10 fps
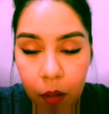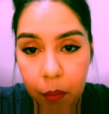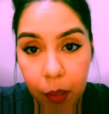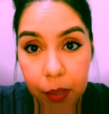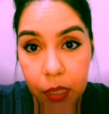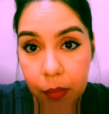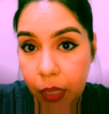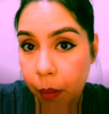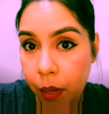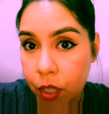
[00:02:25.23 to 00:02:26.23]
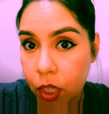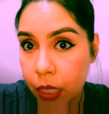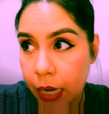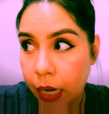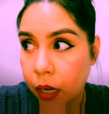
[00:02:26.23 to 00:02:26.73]
Maybe something I mentioned
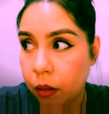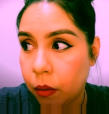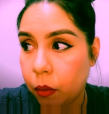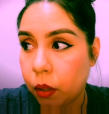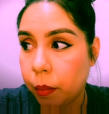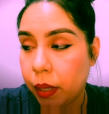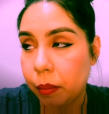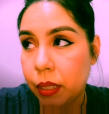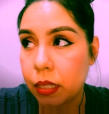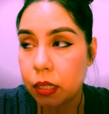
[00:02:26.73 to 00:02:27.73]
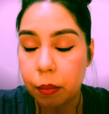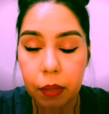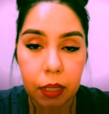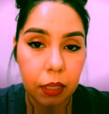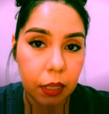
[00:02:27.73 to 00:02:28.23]
now or maybe
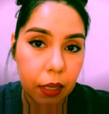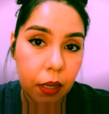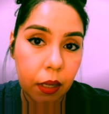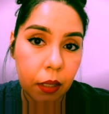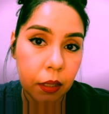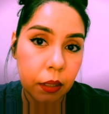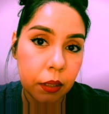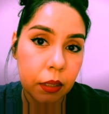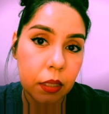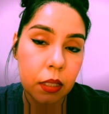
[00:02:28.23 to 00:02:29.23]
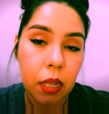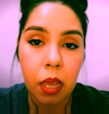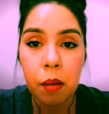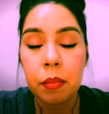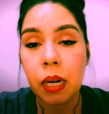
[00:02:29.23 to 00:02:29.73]
something else.
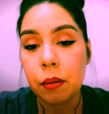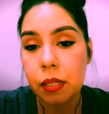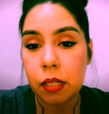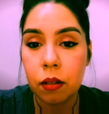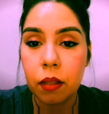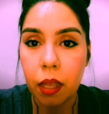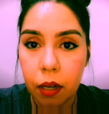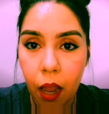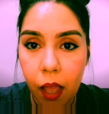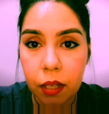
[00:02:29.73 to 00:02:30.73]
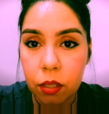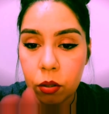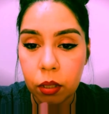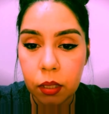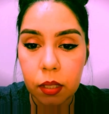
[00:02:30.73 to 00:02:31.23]
But I will see you then.
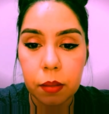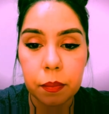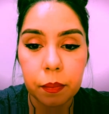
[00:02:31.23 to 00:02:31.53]
Toodles!